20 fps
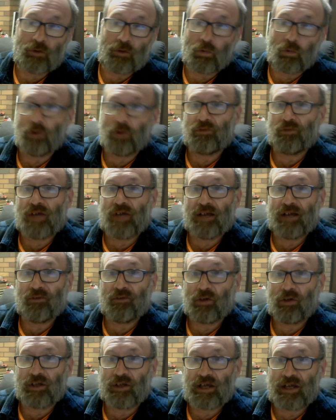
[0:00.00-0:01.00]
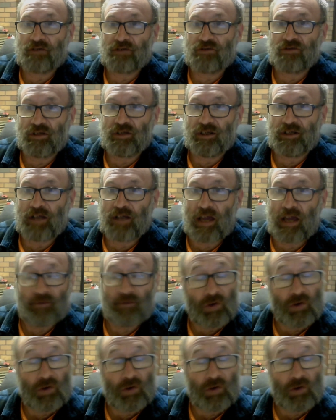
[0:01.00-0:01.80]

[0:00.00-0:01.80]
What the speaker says: what days I can actually have